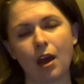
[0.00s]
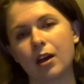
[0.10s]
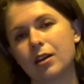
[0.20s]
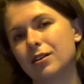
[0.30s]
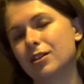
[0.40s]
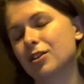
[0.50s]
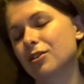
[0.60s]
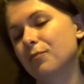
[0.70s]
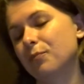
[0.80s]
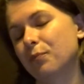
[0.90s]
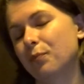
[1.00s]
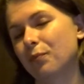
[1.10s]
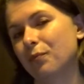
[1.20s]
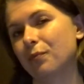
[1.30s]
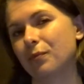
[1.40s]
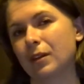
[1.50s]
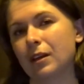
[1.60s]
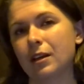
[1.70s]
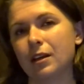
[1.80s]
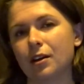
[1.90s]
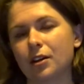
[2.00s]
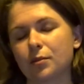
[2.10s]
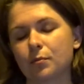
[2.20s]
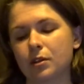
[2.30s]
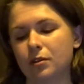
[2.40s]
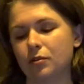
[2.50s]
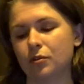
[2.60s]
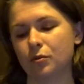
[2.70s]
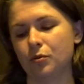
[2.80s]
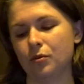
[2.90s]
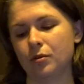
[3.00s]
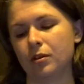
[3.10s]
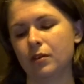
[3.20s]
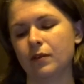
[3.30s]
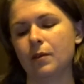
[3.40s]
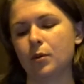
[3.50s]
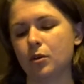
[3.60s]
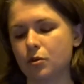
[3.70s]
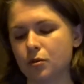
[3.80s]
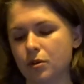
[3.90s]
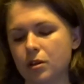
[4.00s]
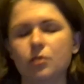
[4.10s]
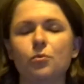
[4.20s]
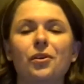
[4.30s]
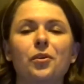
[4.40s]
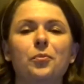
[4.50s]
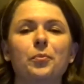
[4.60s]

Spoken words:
and he asked me to give them a good new home.